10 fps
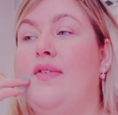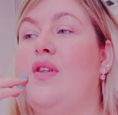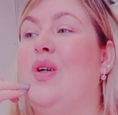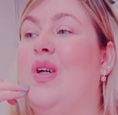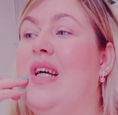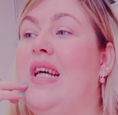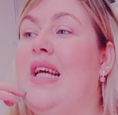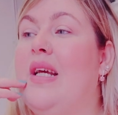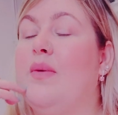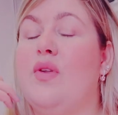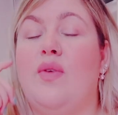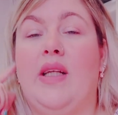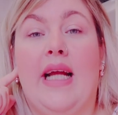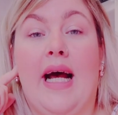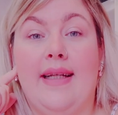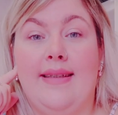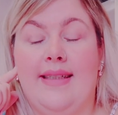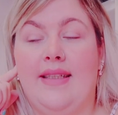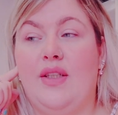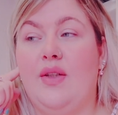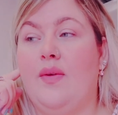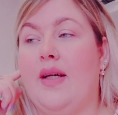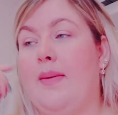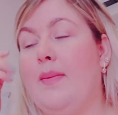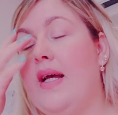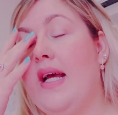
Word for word: So it was really handy to do them.